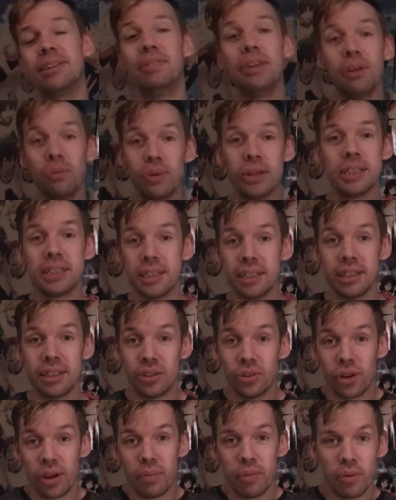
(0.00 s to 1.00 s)
I mean, it was,
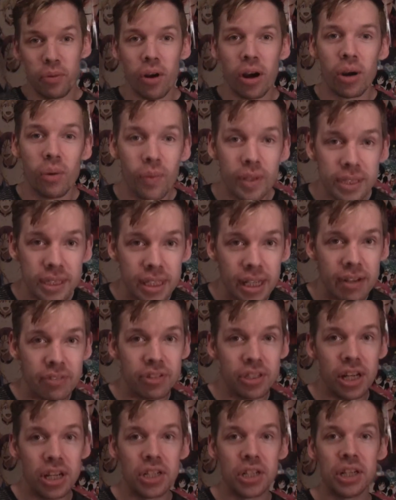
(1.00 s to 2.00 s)
don't get me wrong, it was a
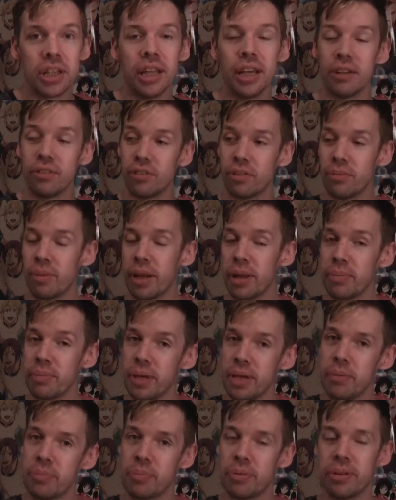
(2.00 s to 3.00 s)
life-changing thing for many
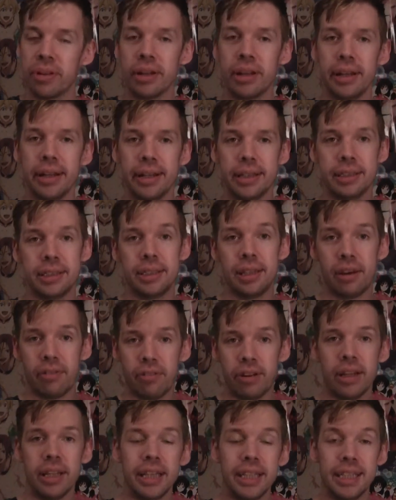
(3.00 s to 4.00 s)
people, and it's
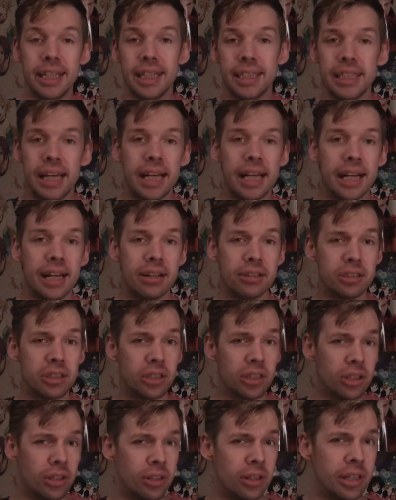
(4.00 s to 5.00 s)
definitely dictated how
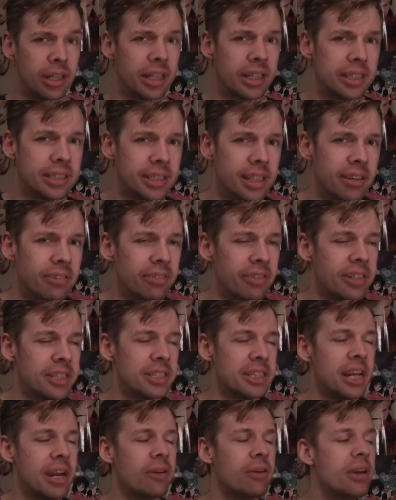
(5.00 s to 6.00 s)
security and stuff
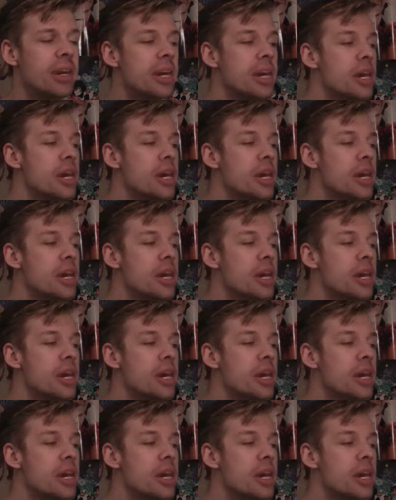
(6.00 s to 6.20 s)
is now.